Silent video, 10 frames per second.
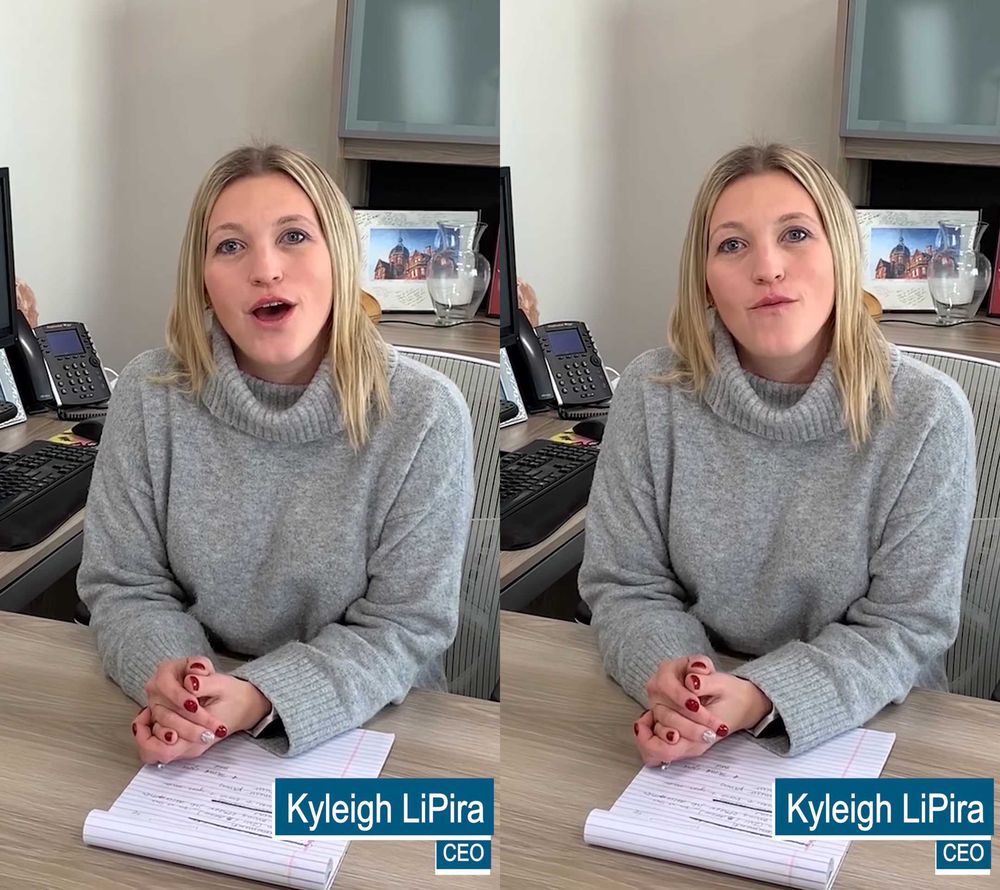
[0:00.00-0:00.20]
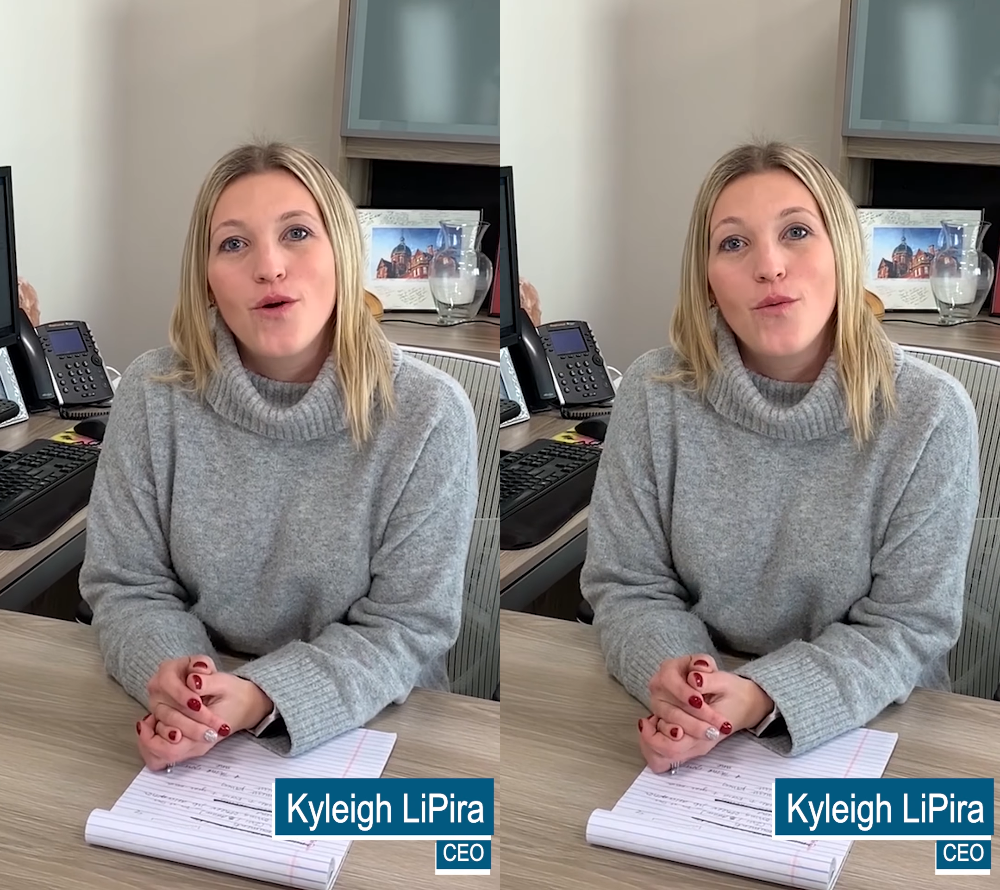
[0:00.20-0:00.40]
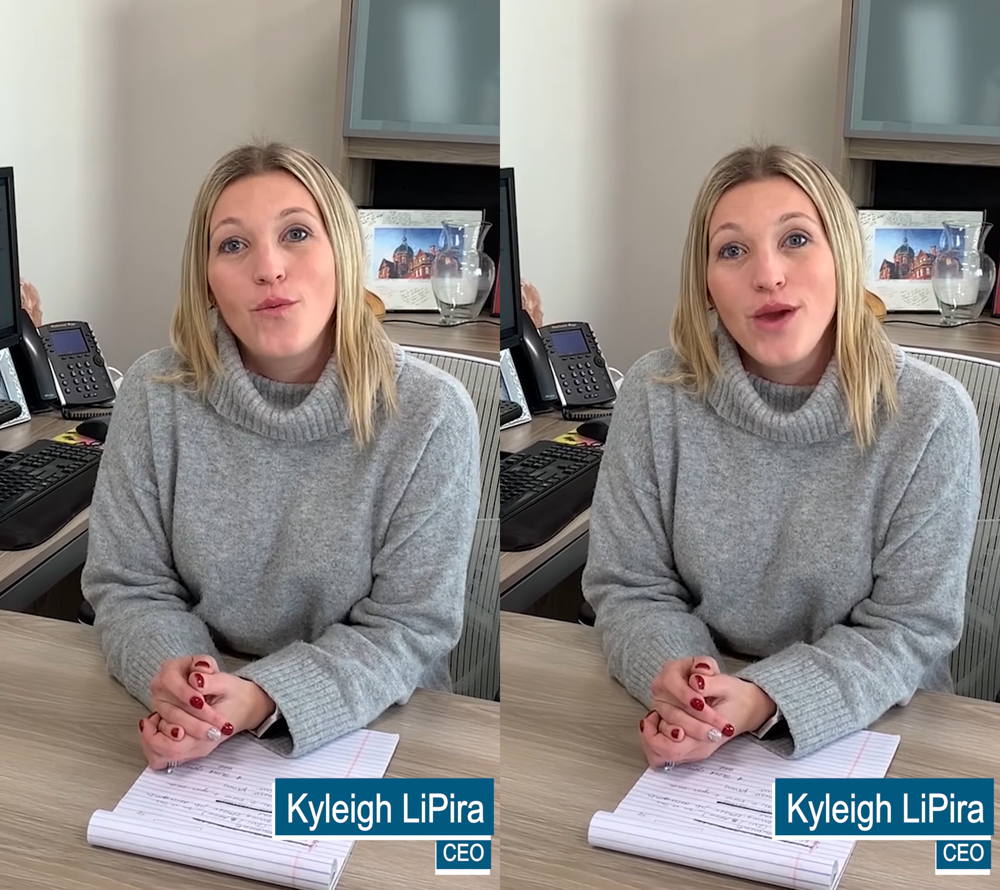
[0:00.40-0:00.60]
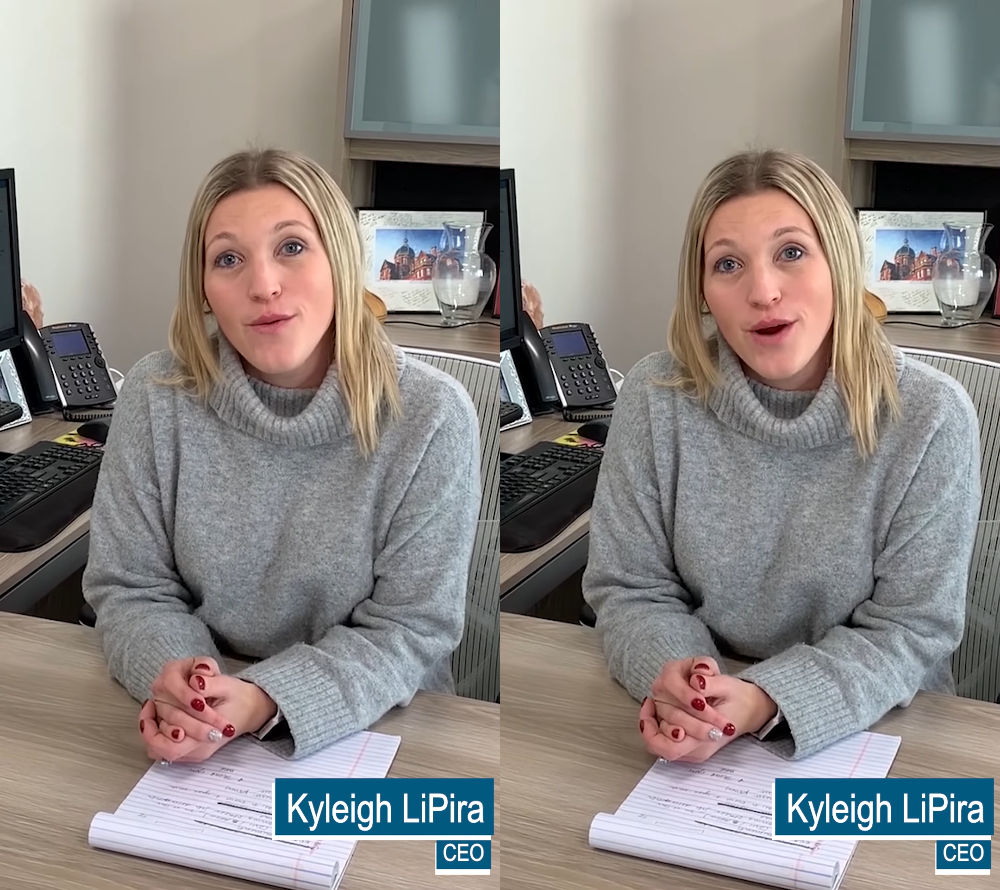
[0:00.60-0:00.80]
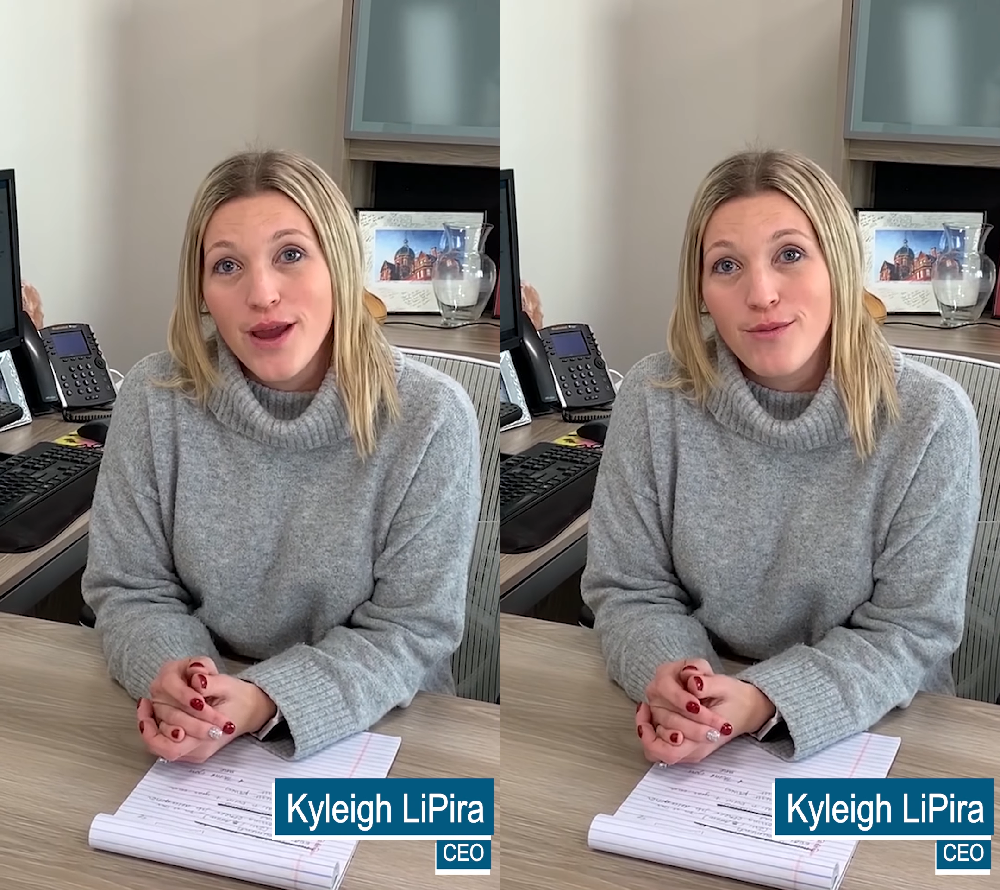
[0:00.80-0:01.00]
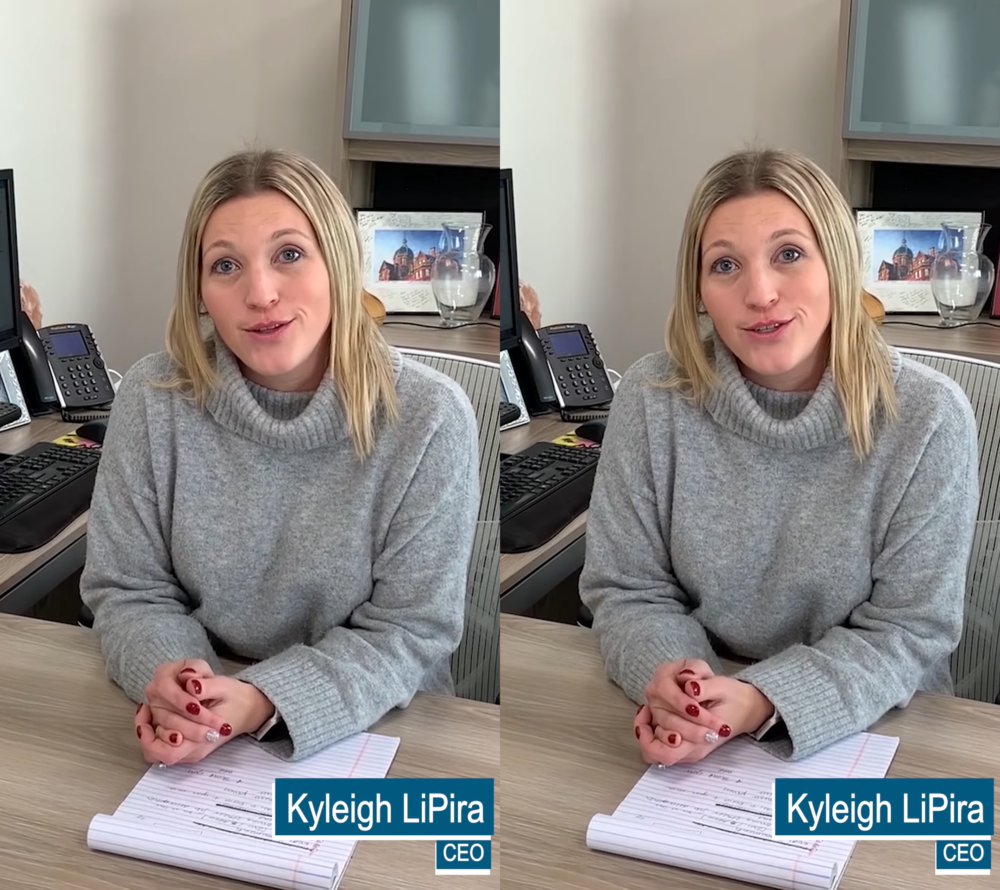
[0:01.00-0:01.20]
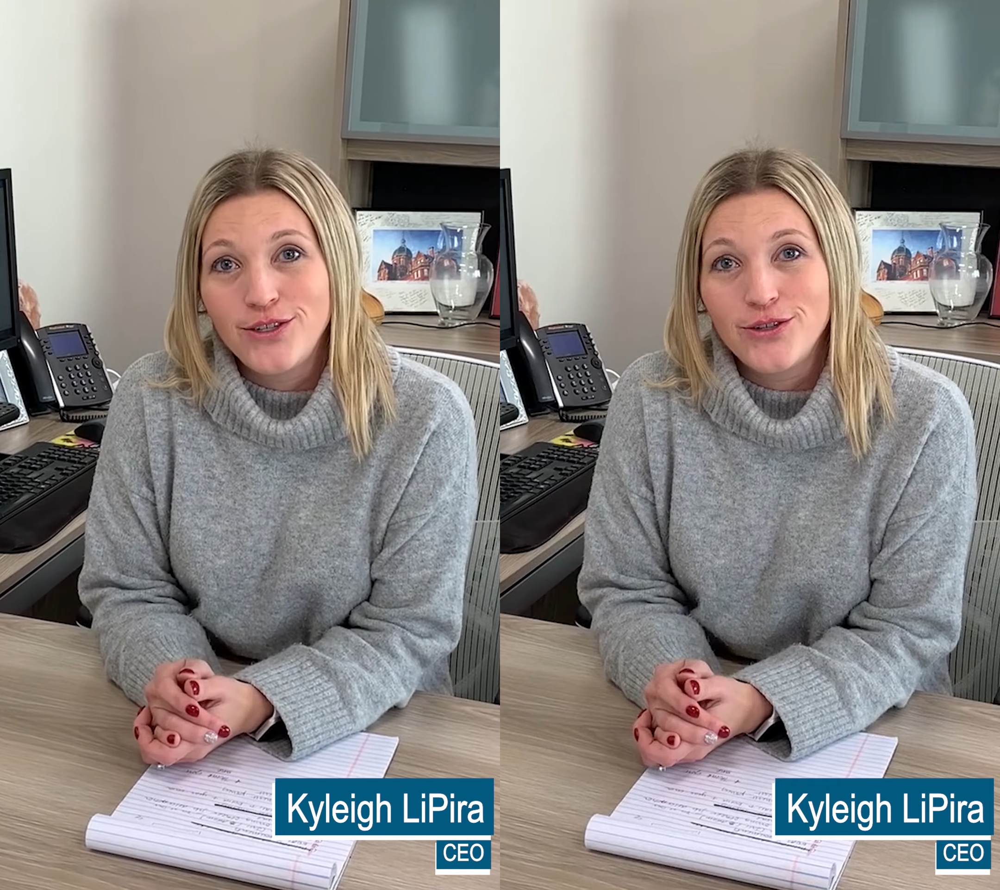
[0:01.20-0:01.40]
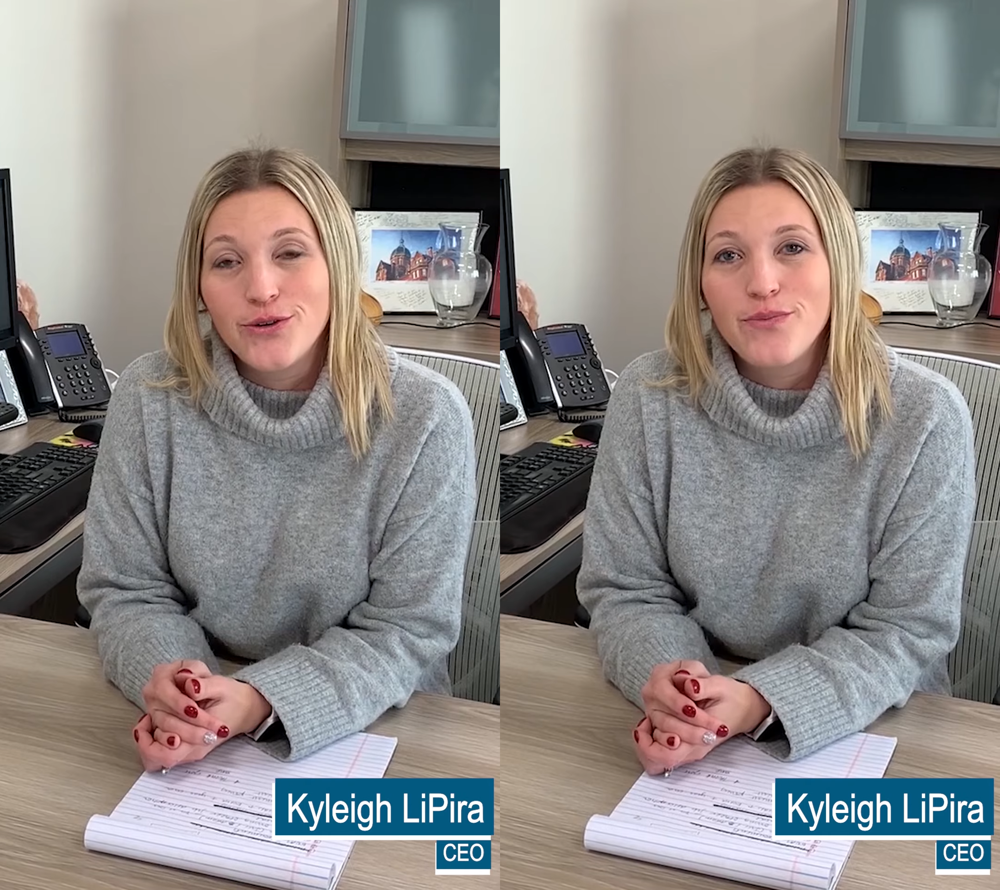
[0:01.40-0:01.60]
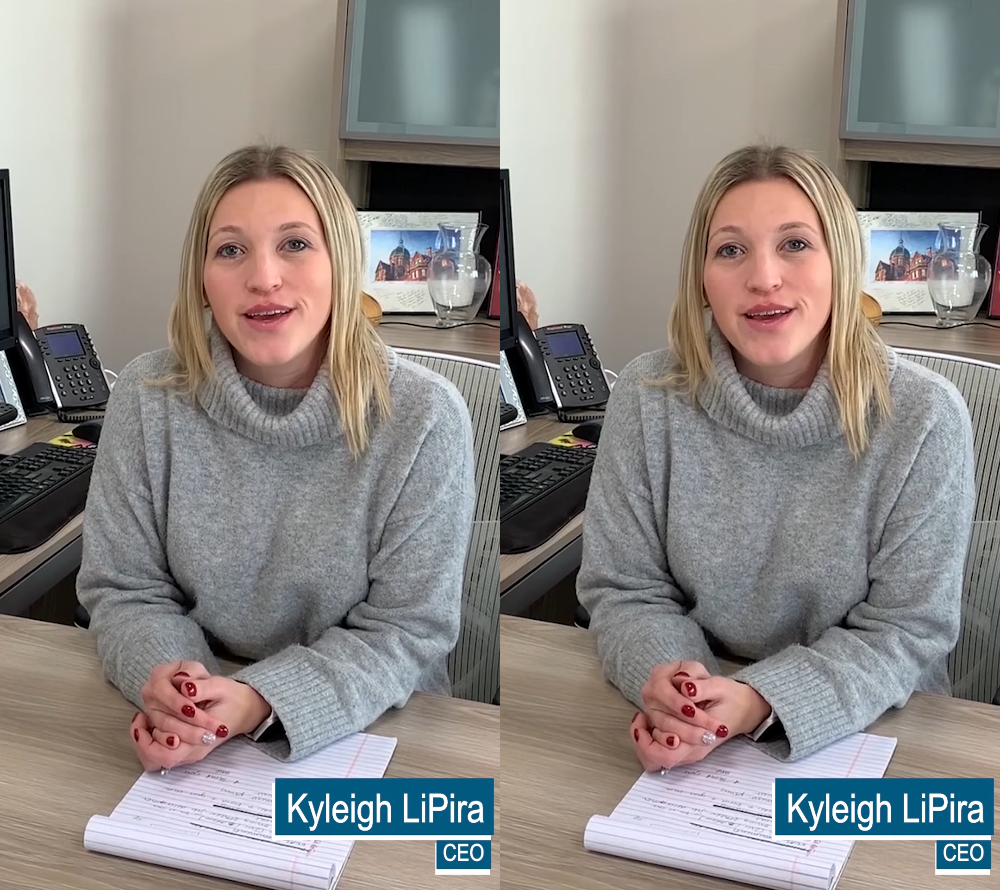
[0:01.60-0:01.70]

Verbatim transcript: of what we were able to do